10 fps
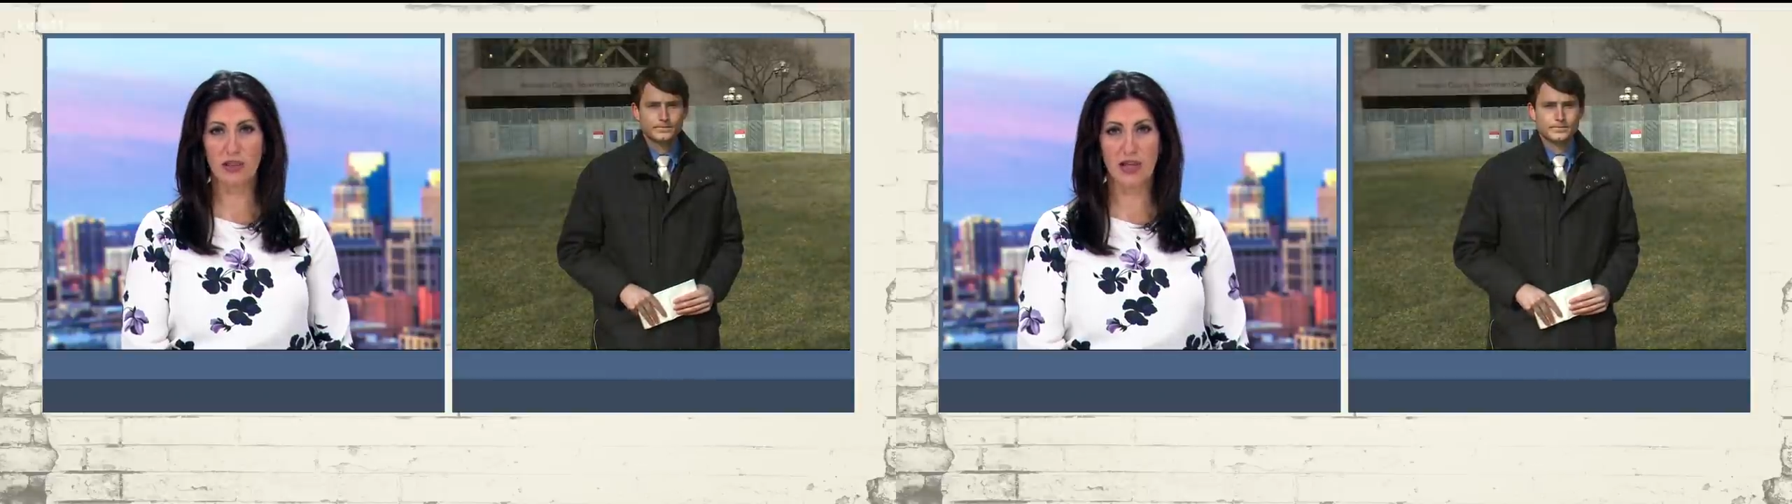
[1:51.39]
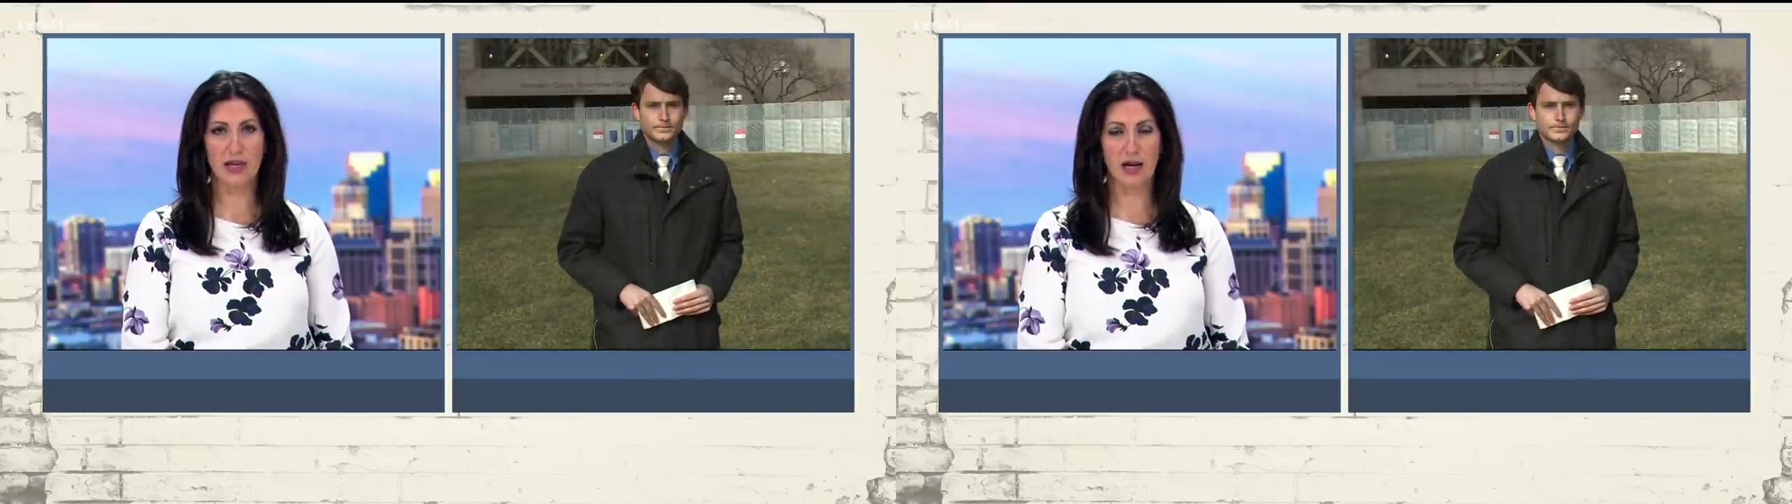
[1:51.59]

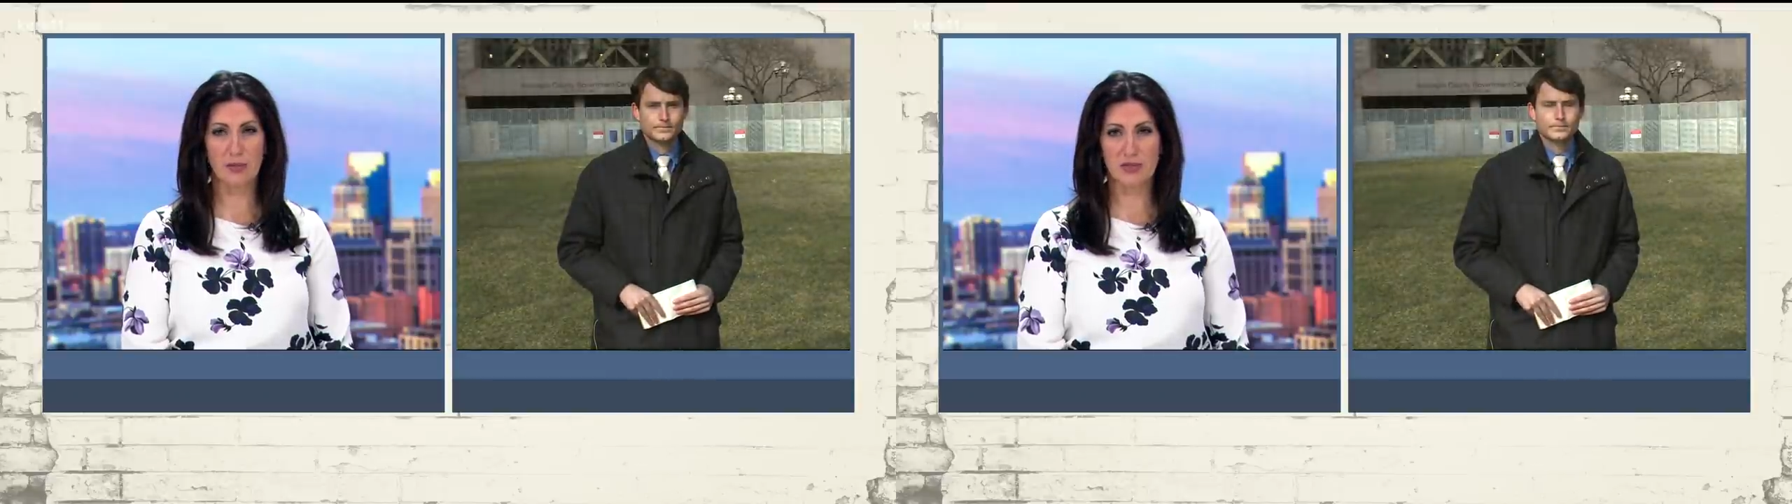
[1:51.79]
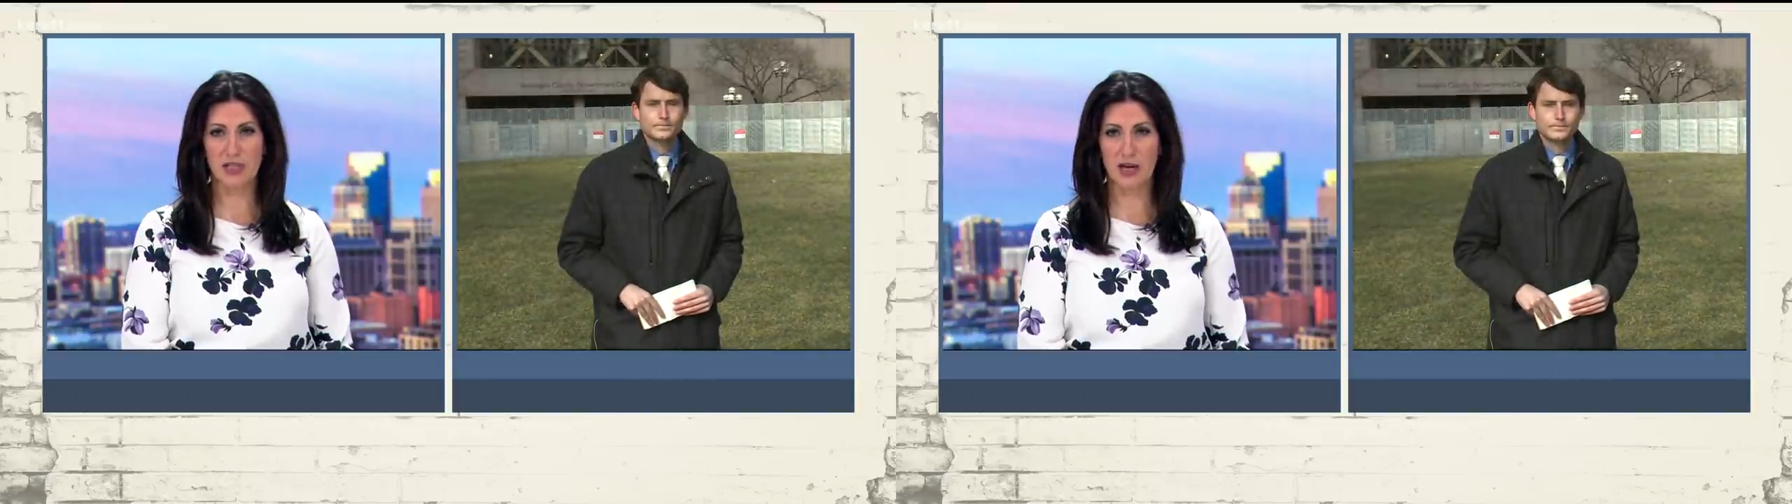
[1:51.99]
led
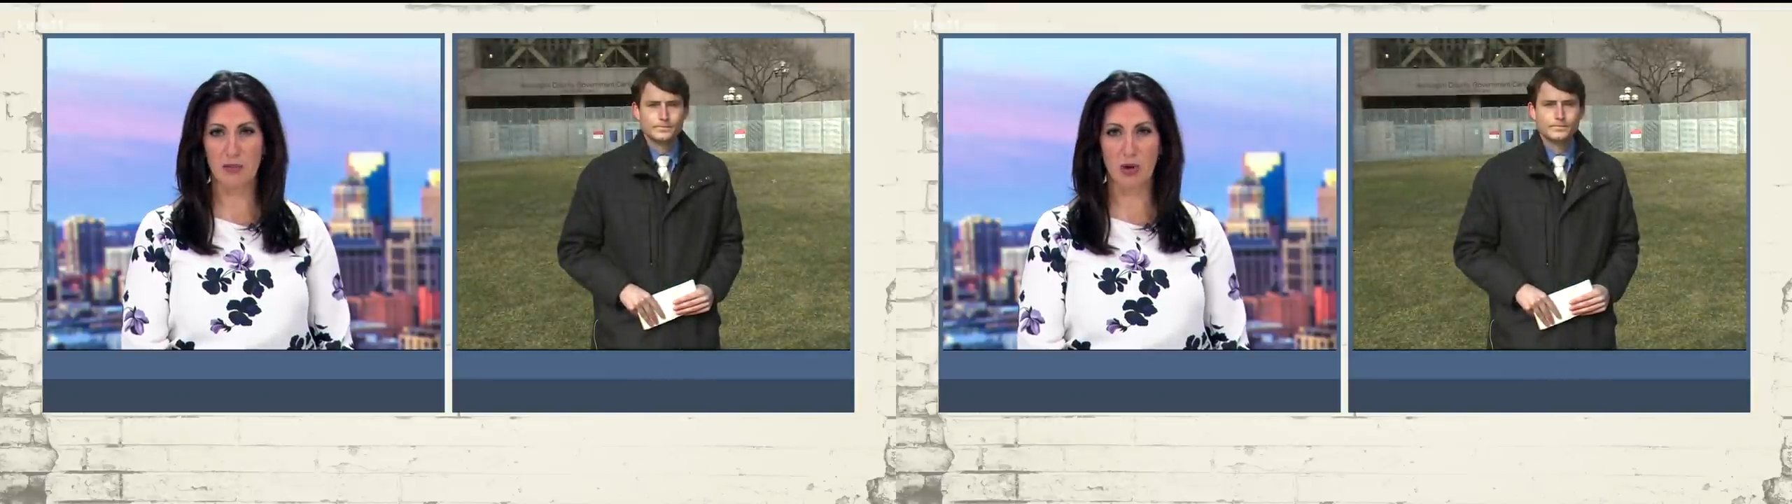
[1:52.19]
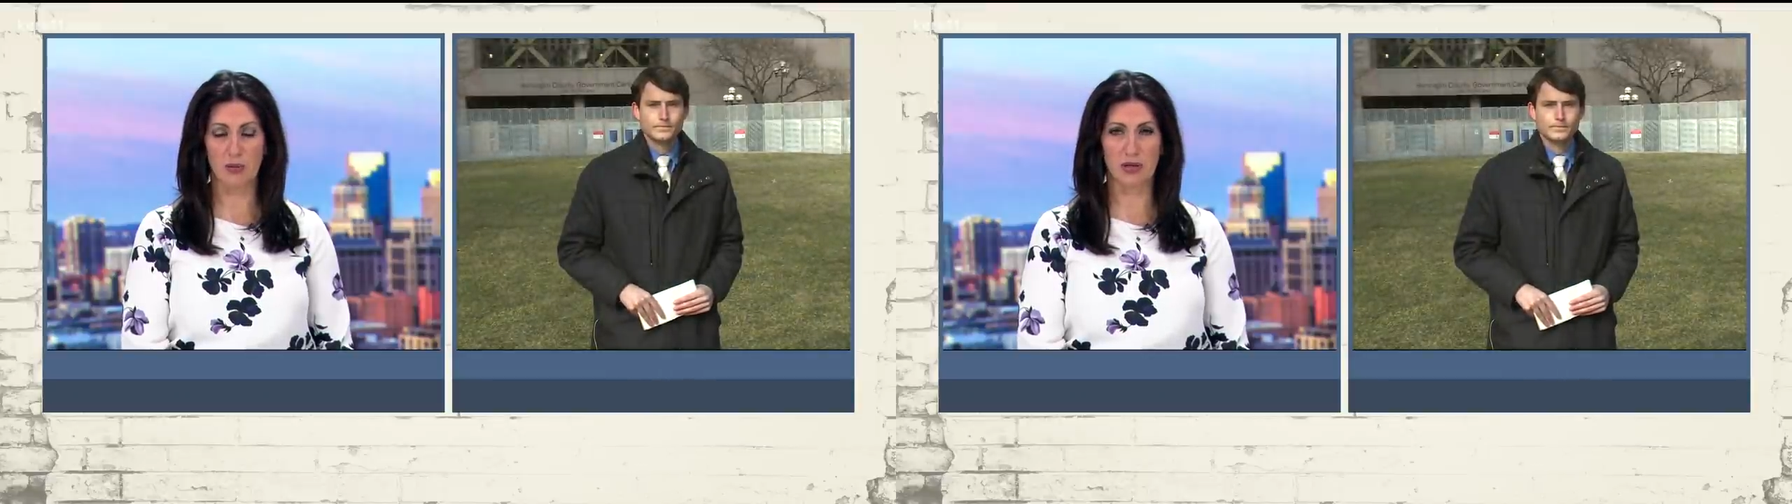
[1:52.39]
up to that
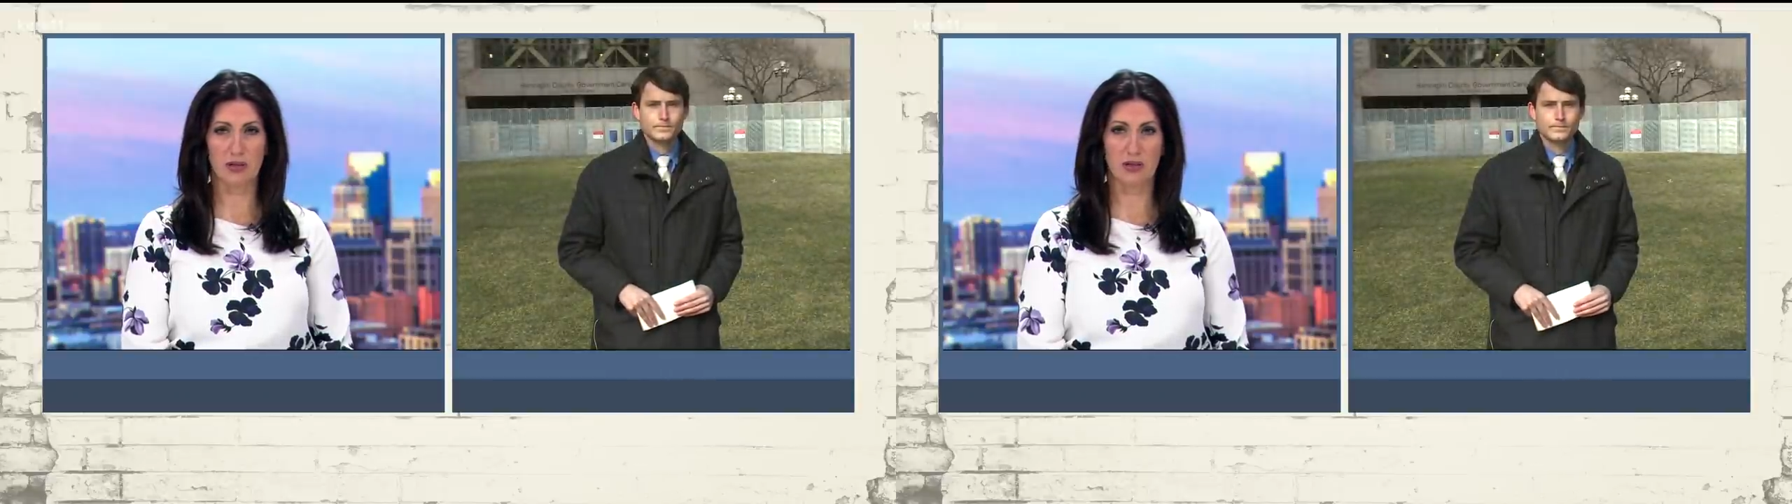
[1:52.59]
moment?